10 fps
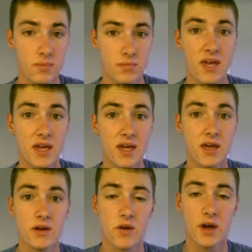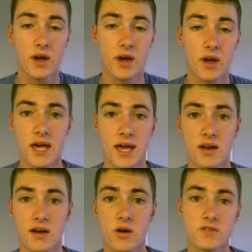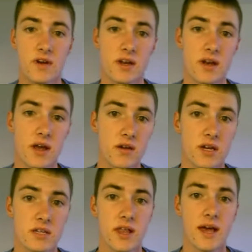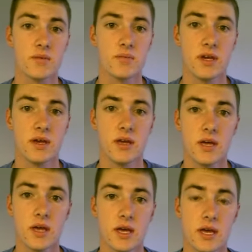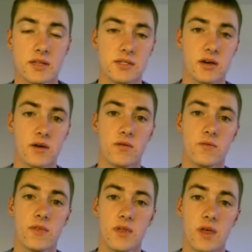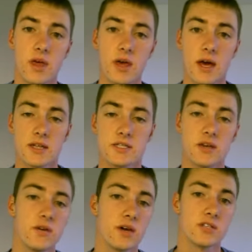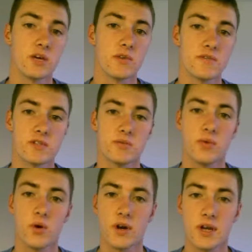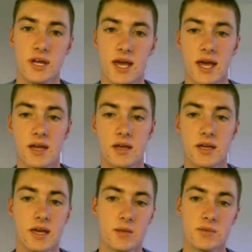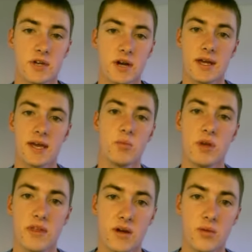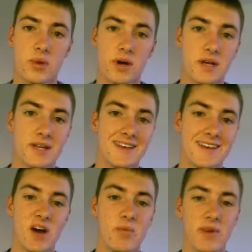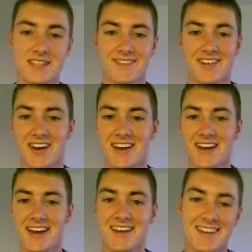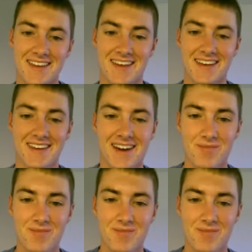me greatly, and I know it's affected other kids like me. And so I just thank you guys so much for supporting. And again, I'm sorry I can't be there, but hope you guys have a great night, and God